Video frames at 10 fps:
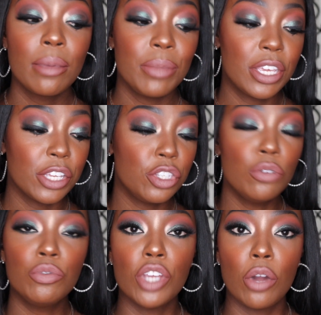because
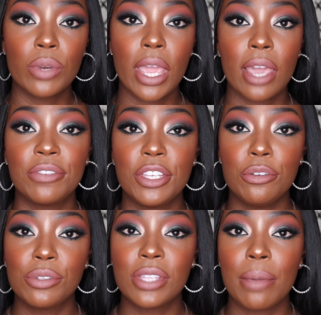you don't have to
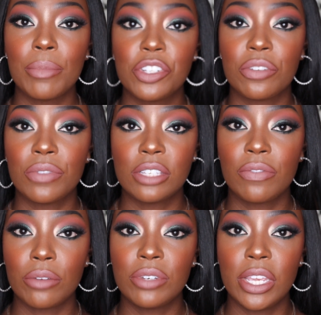use that much of this
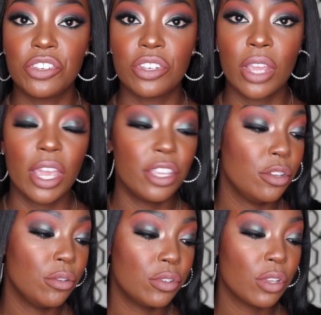foundation. I
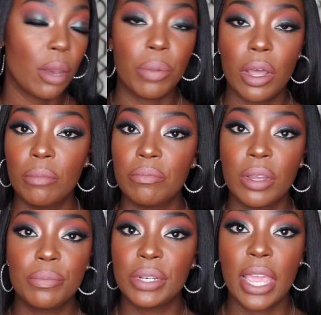used a
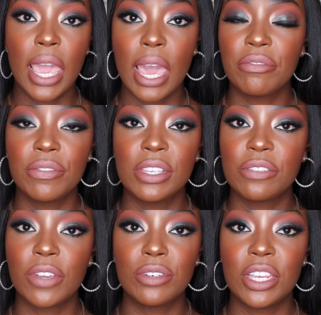pump and a half of
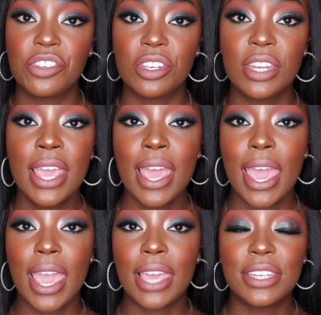this foundation
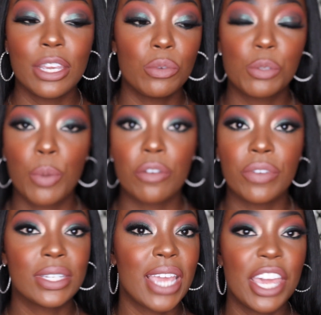and it was
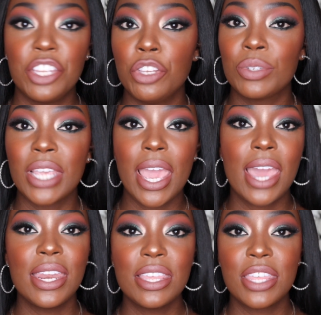perfect. I didn't use
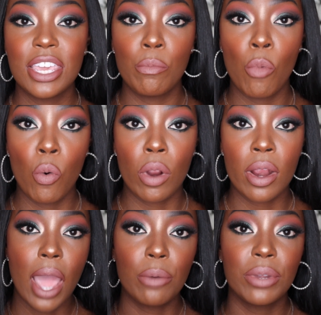anything more.
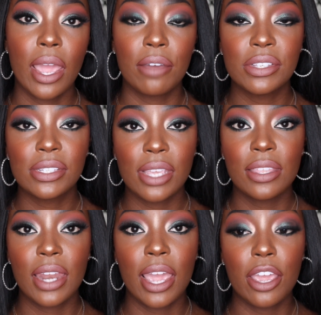I would have to say
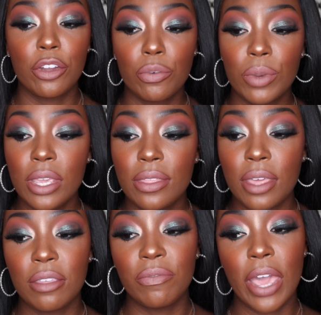that I agree
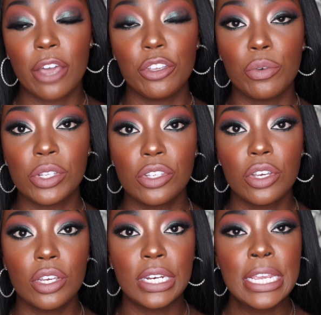that the value is
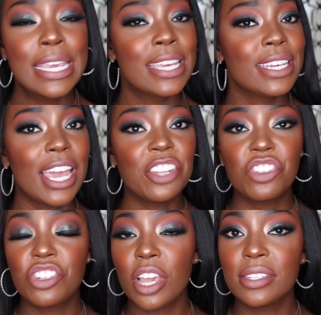good, not
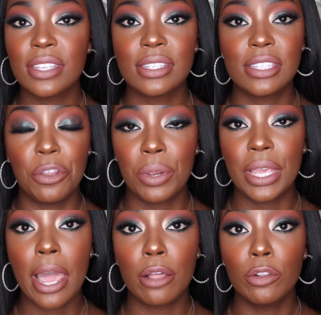just considering
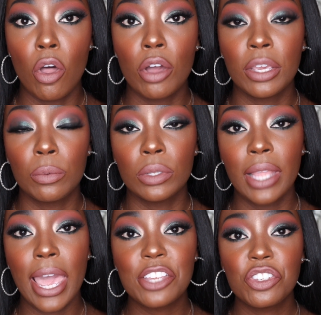how long it will
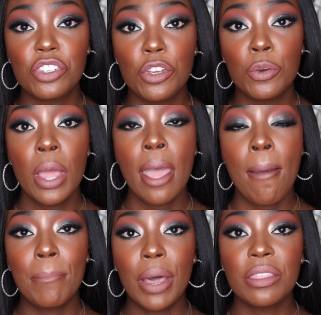last you,
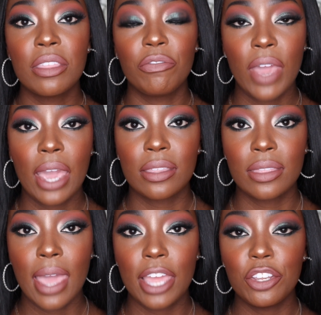but the fact
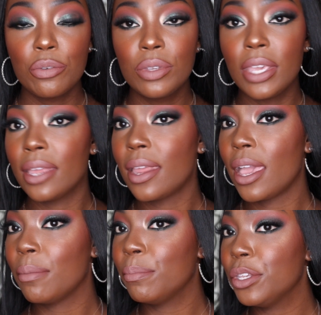that you get
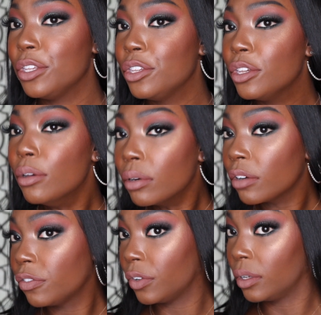a
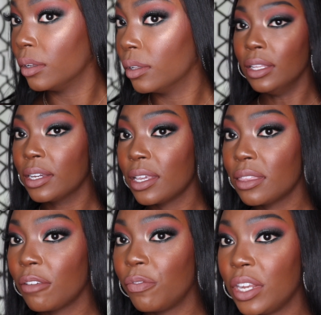beautiful, look
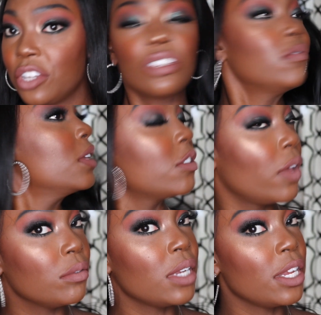at the finish of this
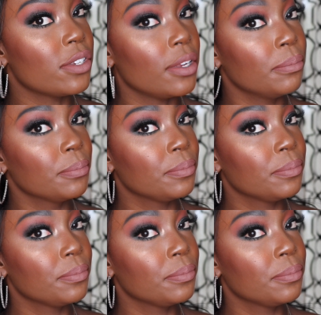foundation.